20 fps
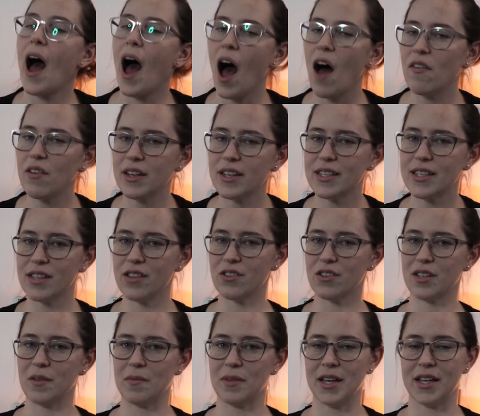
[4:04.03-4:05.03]
Obviously, there's
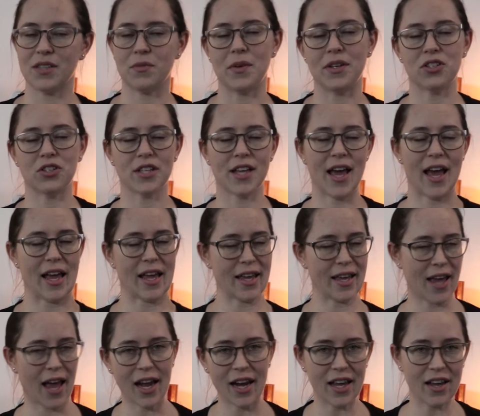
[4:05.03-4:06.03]
some things we just can't
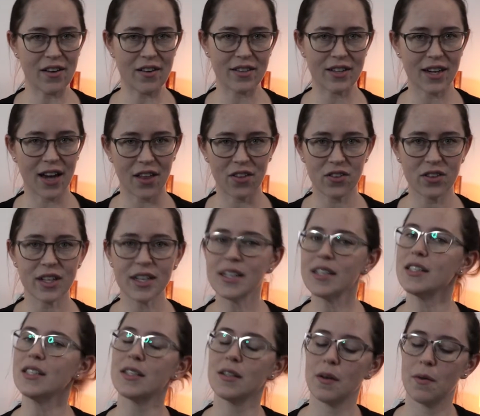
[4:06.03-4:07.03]
get here in the
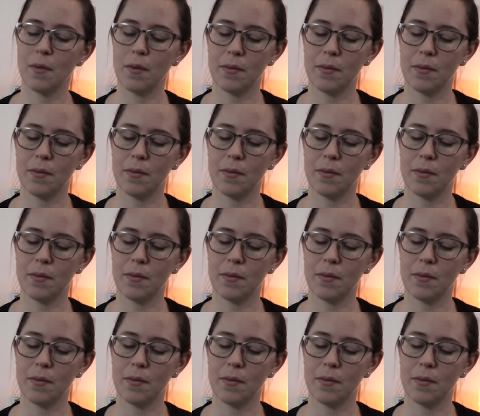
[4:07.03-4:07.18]
Netherlands,